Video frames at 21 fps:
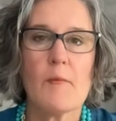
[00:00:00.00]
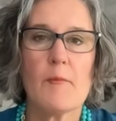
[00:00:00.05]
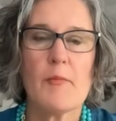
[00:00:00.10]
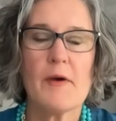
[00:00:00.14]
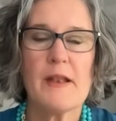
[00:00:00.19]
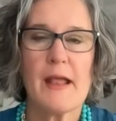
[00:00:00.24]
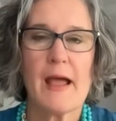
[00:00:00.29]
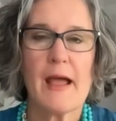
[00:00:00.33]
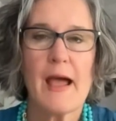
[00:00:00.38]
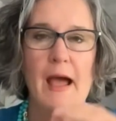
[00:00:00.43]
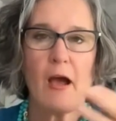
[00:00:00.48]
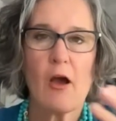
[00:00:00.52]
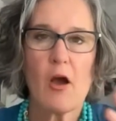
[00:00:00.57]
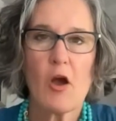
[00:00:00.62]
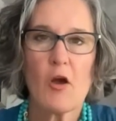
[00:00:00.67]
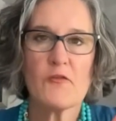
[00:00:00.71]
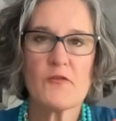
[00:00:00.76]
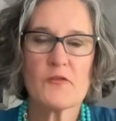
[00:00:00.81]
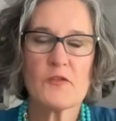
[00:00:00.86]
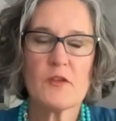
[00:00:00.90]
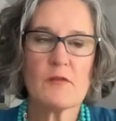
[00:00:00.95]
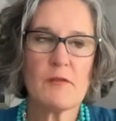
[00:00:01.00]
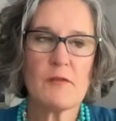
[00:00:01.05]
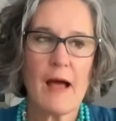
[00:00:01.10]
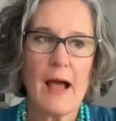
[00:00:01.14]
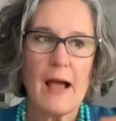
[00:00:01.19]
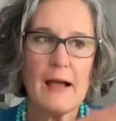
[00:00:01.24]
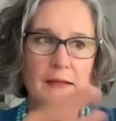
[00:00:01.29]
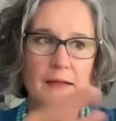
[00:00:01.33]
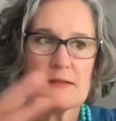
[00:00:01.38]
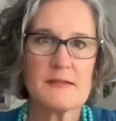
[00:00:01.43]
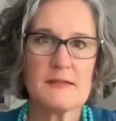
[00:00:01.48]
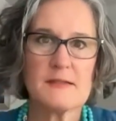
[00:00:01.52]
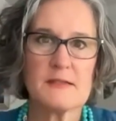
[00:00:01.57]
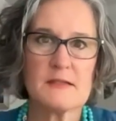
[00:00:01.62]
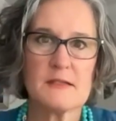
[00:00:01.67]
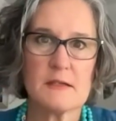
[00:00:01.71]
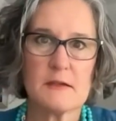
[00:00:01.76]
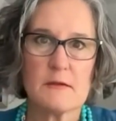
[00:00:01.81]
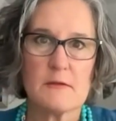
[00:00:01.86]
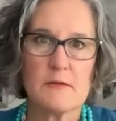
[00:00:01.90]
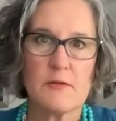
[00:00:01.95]
But uh, over the
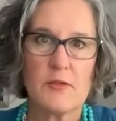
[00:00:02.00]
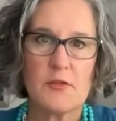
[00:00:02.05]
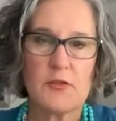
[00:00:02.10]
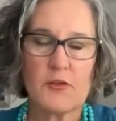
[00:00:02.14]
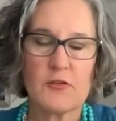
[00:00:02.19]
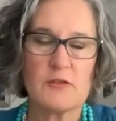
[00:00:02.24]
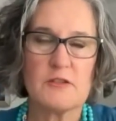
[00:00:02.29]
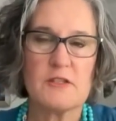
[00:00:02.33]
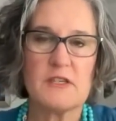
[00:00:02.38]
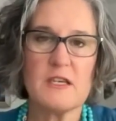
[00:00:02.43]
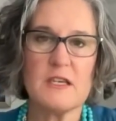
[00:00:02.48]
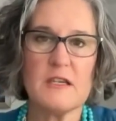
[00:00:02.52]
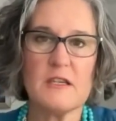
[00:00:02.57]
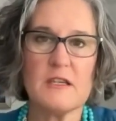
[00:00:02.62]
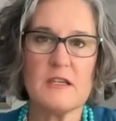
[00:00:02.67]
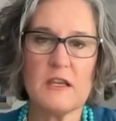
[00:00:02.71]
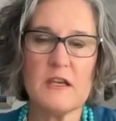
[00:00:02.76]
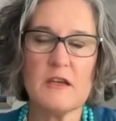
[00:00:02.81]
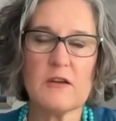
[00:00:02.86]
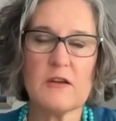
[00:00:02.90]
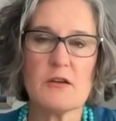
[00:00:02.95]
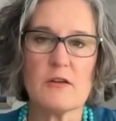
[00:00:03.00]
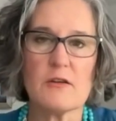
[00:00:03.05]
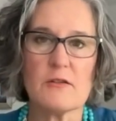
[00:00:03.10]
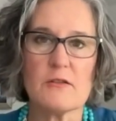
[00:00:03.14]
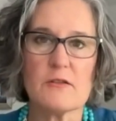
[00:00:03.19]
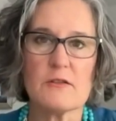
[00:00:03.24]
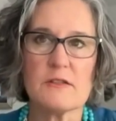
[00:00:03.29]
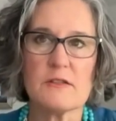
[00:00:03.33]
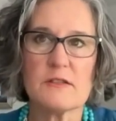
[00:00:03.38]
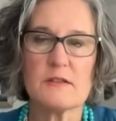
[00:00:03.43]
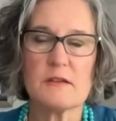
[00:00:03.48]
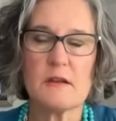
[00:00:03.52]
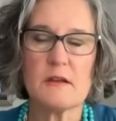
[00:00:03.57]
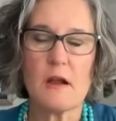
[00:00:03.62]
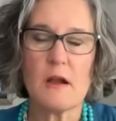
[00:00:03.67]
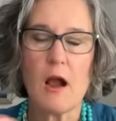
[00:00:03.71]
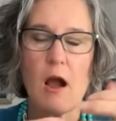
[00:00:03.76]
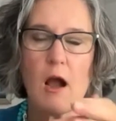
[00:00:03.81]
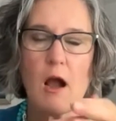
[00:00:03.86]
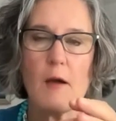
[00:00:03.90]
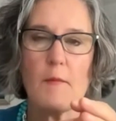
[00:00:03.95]
last 13 years,
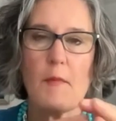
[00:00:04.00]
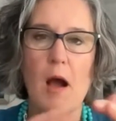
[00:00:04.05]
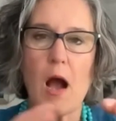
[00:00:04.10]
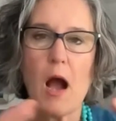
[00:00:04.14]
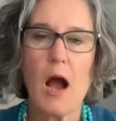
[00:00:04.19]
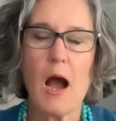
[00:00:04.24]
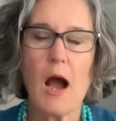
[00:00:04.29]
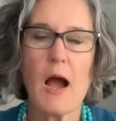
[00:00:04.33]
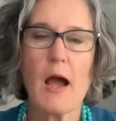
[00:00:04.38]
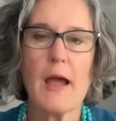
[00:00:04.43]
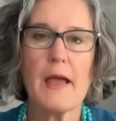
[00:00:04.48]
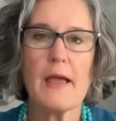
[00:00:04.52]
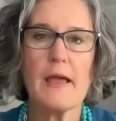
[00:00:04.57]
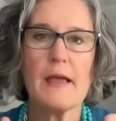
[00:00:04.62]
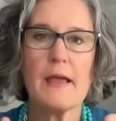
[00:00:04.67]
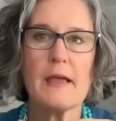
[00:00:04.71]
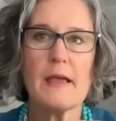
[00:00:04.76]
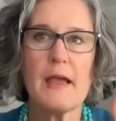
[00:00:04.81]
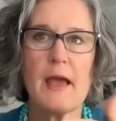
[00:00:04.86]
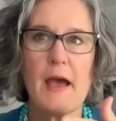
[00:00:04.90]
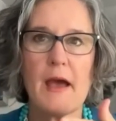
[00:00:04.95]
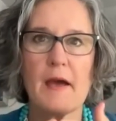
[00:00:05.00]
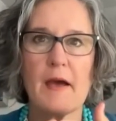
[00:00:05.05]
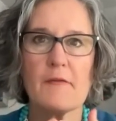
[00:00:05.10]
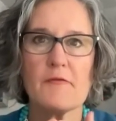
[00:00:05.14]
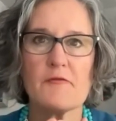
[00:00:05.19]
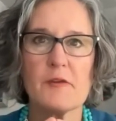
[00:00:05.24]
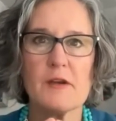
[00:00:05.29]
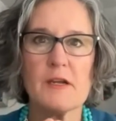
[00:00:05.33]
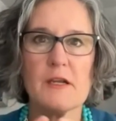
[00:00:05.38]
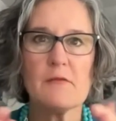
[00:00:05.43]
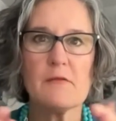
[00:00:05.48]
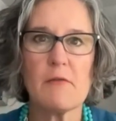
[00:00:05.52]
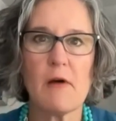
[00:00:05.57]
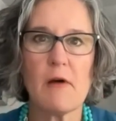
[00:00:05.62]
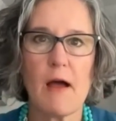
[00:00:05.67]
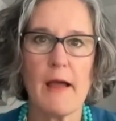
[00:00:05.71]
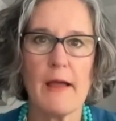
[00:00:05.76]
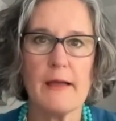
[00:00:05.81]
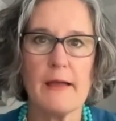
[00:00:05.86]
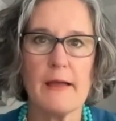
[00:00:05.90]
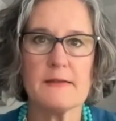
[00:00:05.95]
um, I have
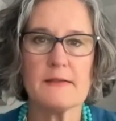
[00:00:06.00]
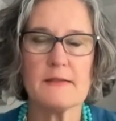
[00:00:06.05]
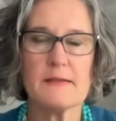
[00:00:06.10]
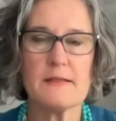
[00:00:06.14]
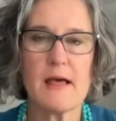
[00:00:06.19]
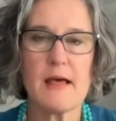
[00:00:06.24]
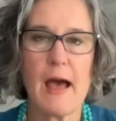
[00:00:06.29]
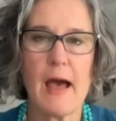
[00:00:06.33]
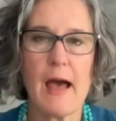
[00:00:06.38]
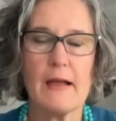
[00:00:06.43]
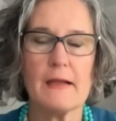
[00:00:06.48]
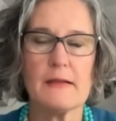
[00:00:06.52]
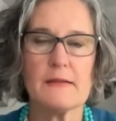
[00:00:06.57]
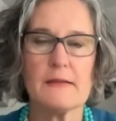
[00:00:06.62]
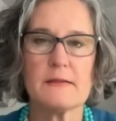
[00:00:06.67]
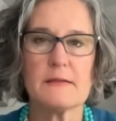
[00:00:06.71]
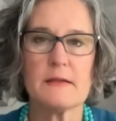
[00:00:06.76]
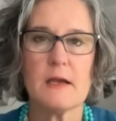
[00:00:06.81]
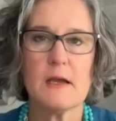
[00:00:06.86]
realized that